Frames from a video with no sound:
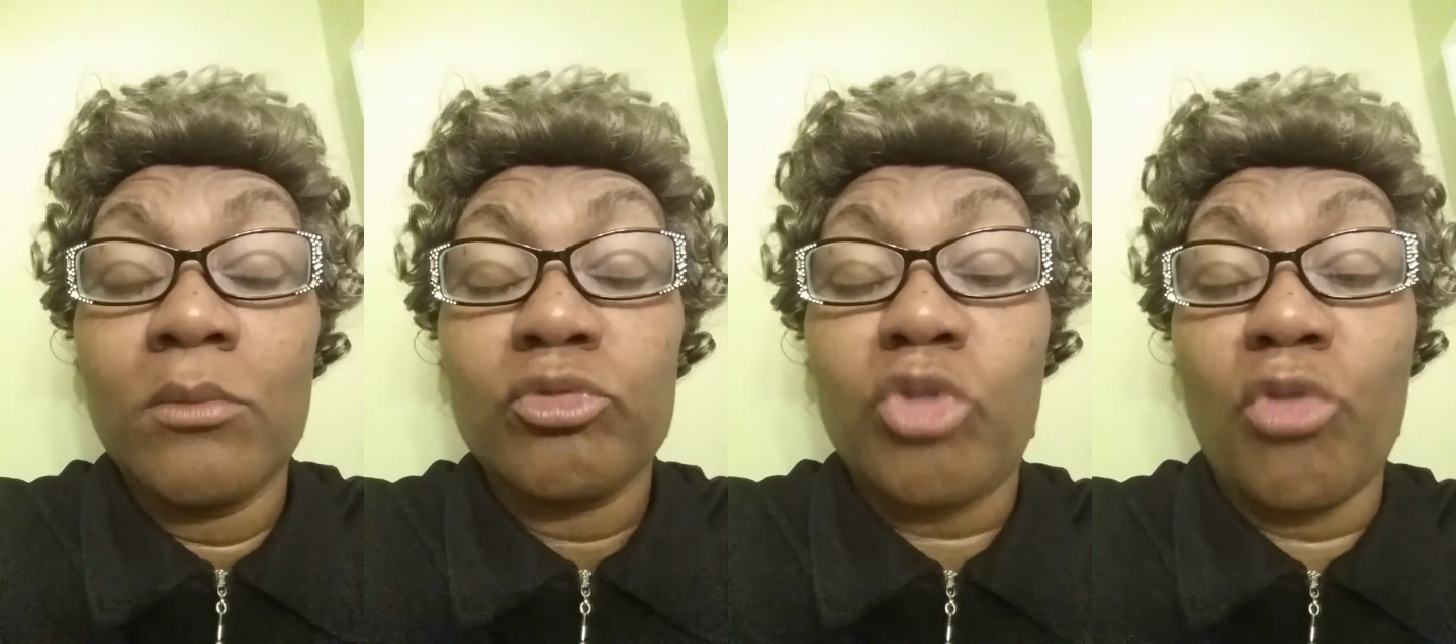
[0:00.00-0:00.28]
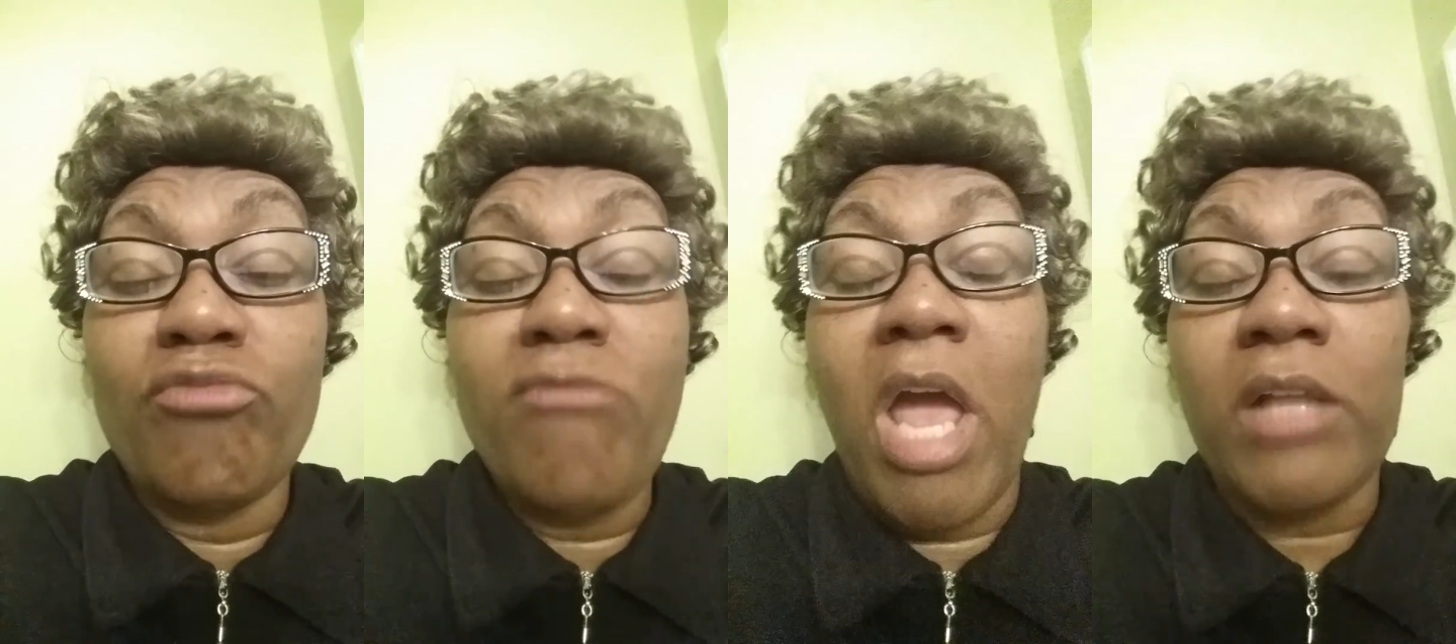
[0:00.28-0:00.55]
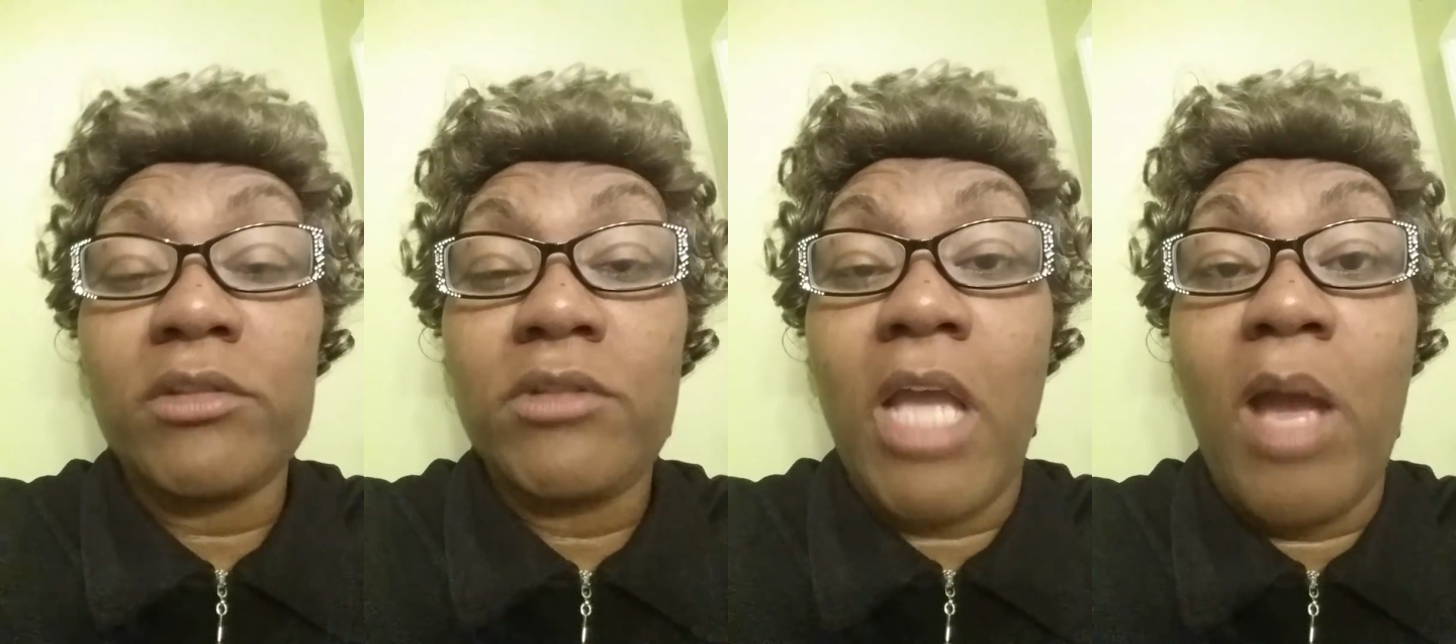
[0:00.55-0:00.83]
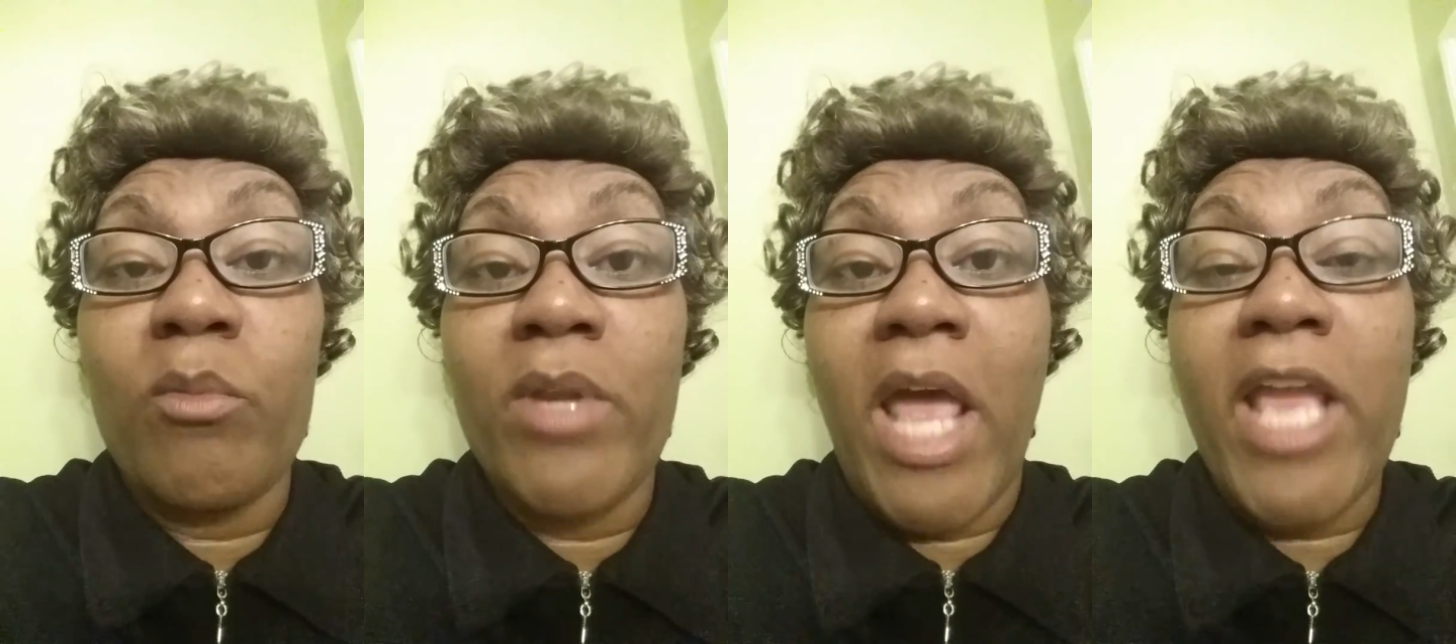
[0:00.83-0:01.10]
So next
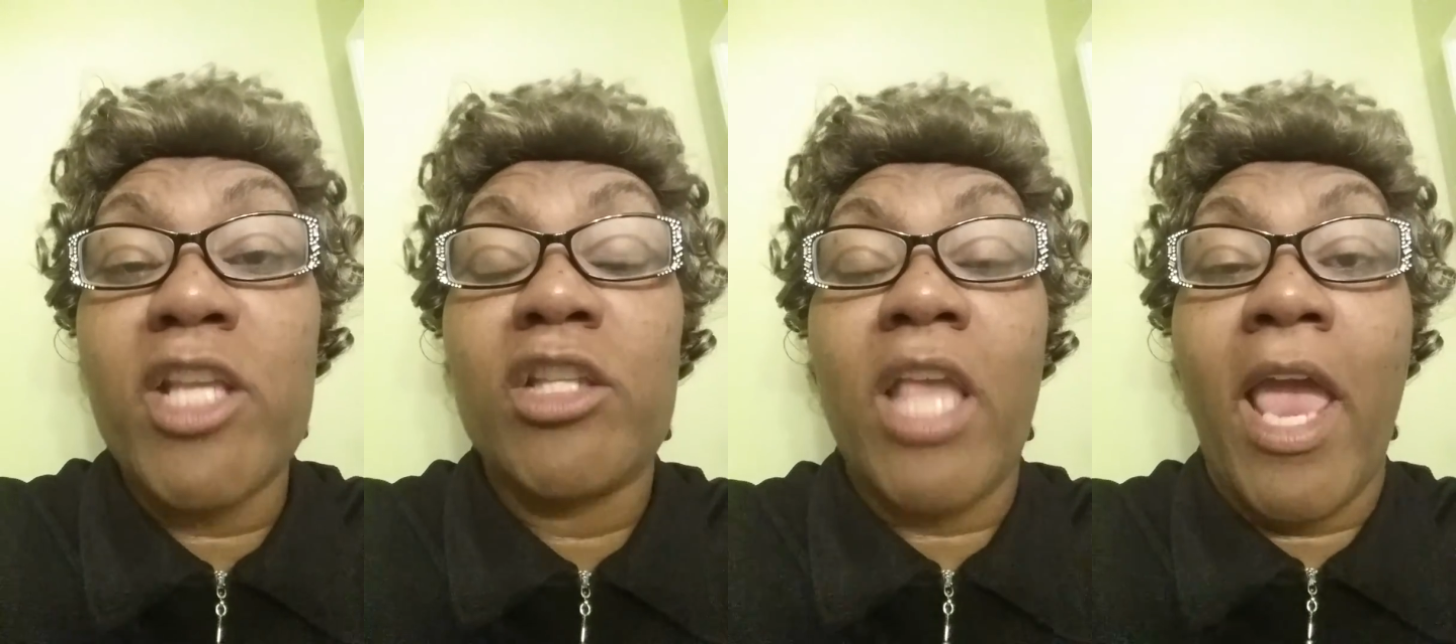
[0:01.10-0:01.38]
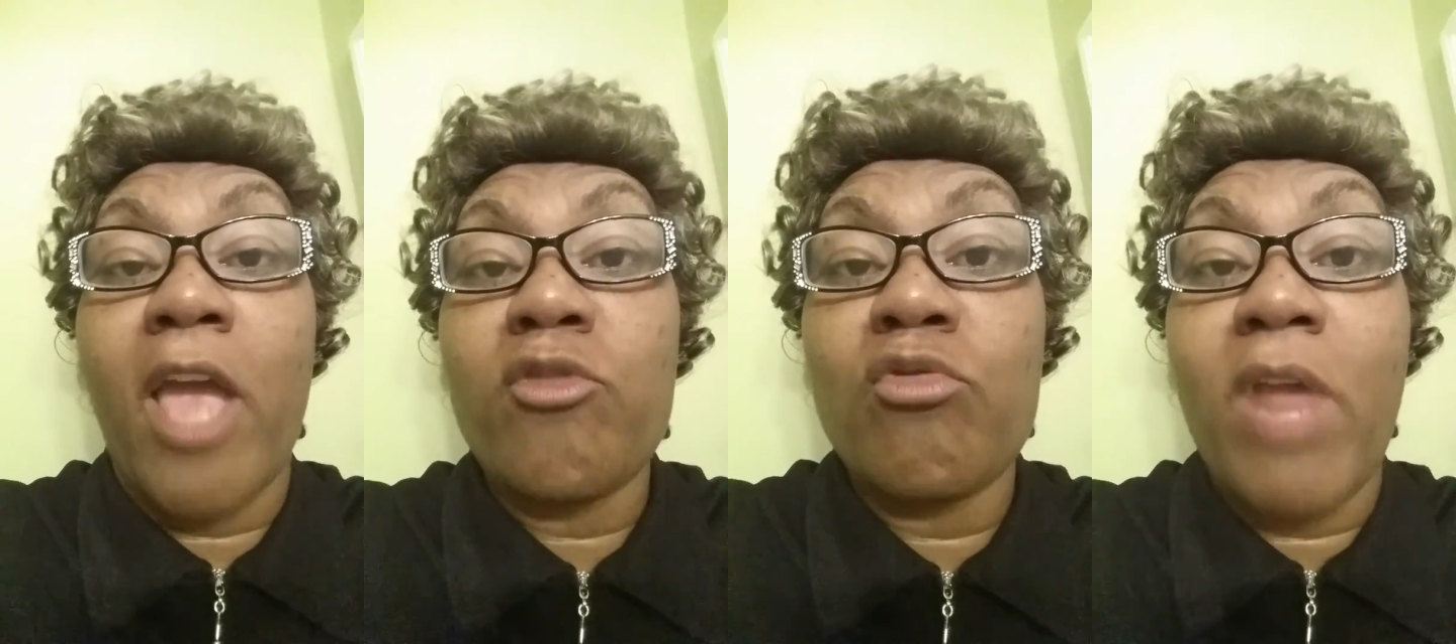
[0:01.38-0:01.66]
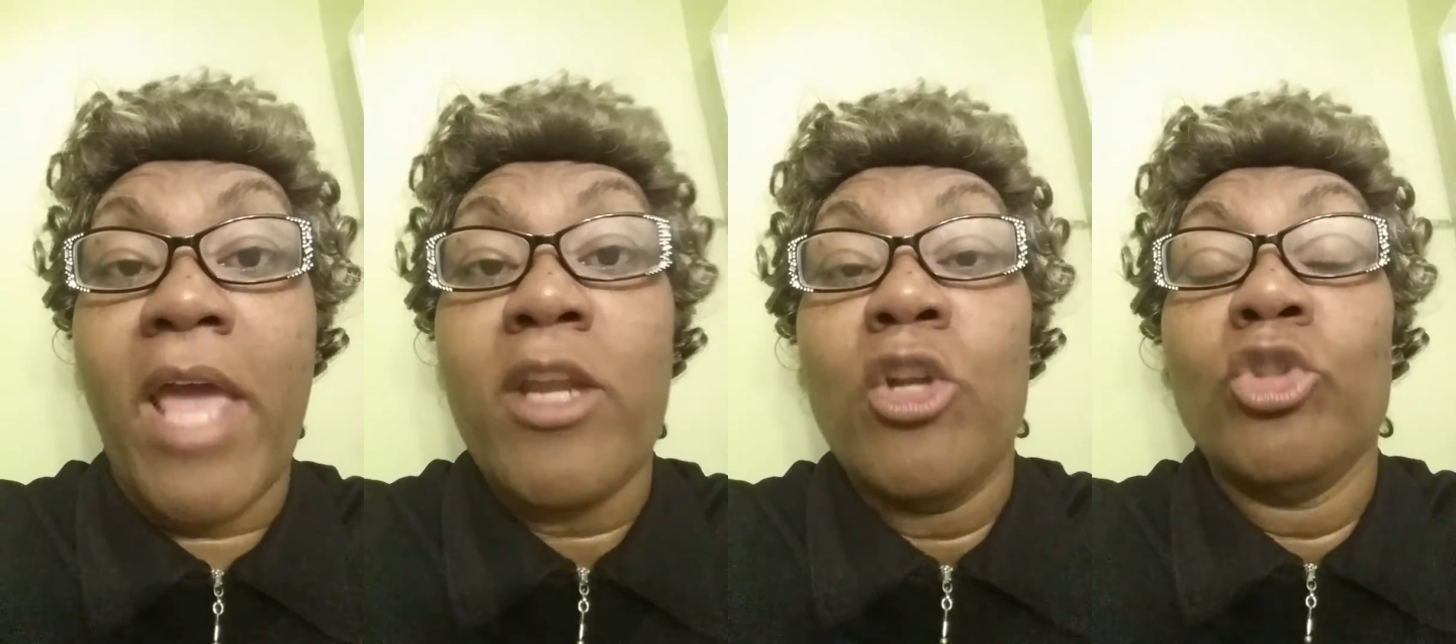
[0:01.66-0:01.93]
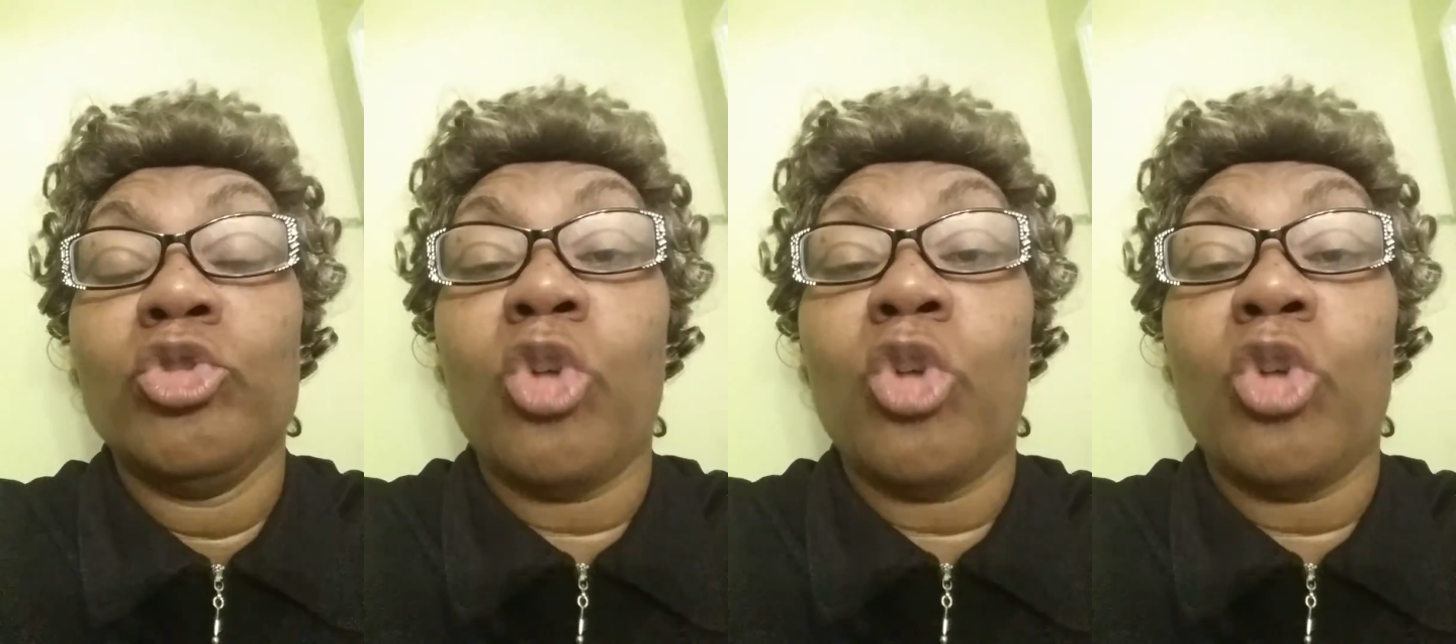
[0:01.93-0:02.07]
time when I tell you that,